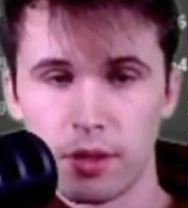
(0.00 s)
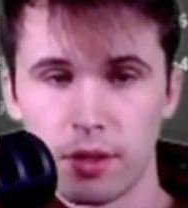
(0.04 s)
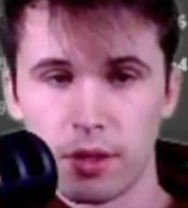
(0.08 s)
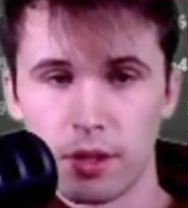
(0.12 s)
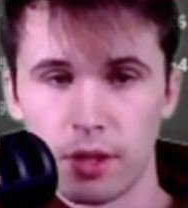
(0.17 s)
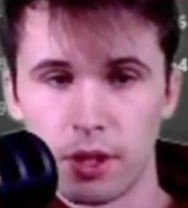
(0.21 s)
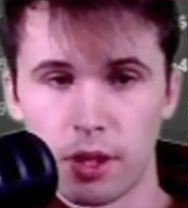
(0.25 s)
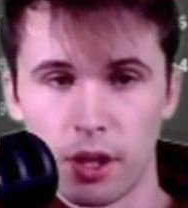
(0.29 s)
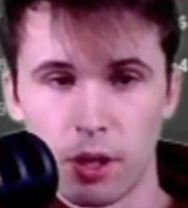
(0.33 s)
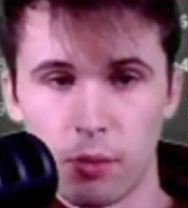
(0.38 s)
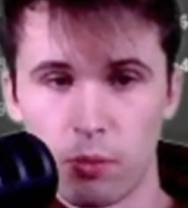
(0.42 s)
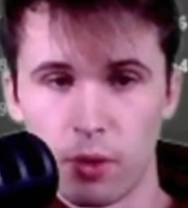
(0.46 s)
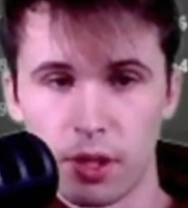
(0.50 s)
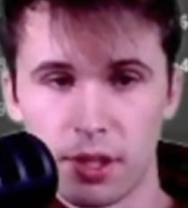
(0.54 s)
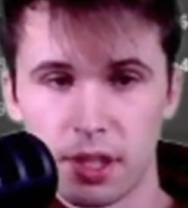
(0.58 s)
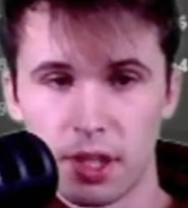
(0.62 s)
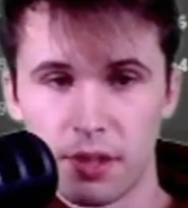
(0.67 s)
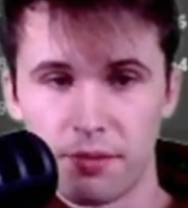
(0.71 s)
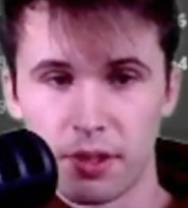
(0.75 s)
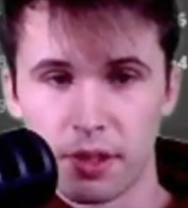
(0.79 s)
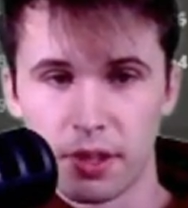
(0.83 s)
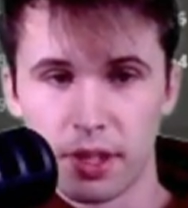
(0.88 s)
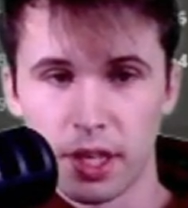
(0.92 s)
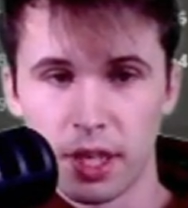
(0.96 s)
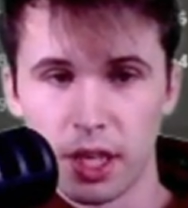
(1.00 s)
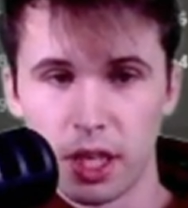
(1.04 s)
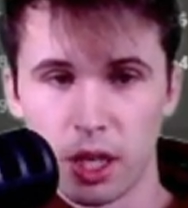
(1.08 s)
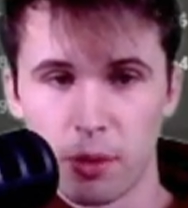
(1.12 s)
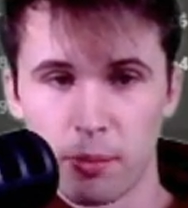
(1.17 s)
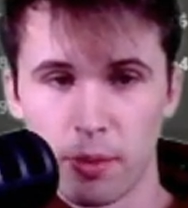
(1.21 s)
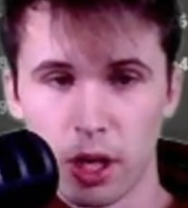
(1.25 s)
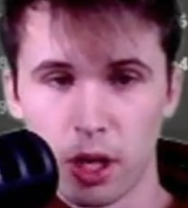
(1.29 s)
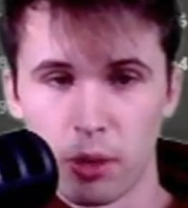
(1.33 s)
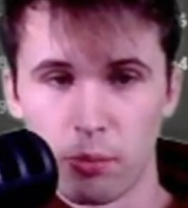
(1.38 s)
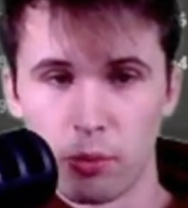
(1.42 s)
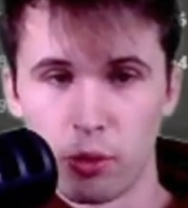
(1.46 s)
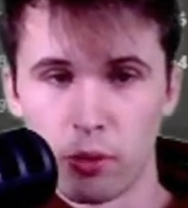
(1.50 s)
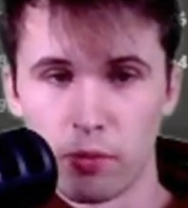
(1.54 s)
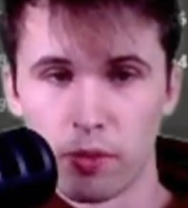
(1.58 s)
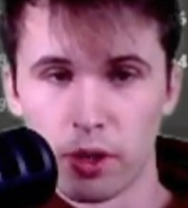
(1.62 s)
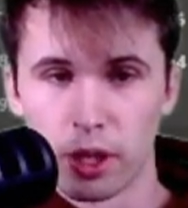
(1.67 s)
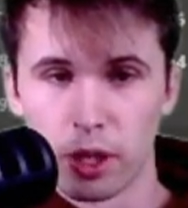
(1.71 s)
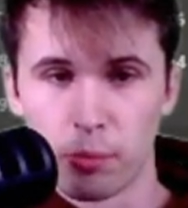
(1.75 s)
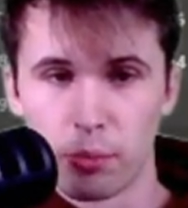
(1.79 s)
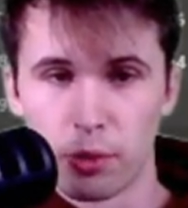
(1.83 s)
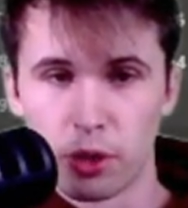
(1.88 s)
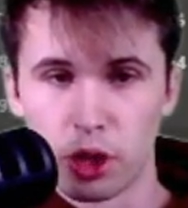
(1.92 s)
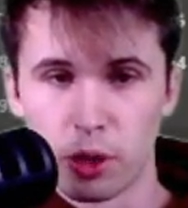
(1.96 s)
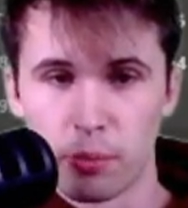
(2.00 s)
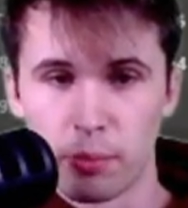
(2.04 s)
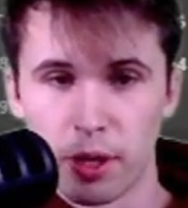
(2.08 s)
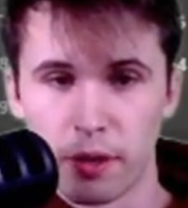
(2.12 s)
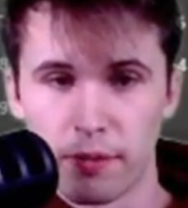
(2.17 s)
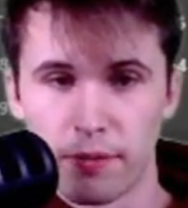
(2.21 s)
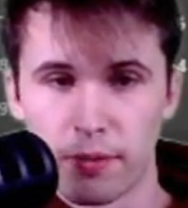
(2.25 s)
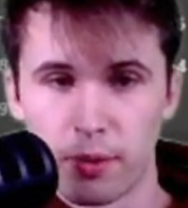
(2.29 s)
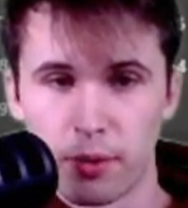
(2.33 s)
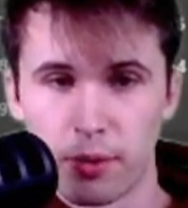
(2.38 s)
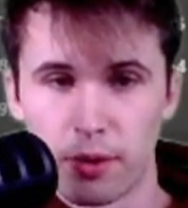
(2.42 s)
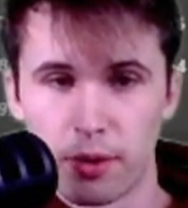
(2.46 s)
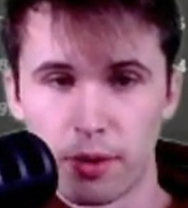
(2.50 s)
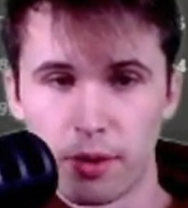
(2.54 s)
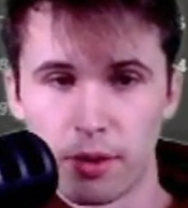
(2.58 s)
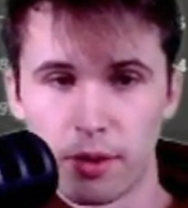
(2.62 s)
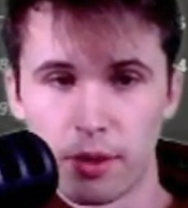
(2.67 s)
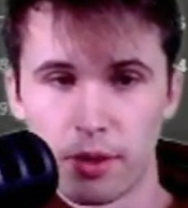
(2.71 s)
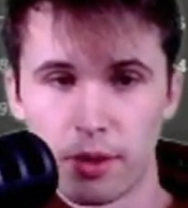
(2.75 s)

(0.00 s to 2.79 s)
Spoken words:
You know, I wasn't even thinking about a move like bishop f4.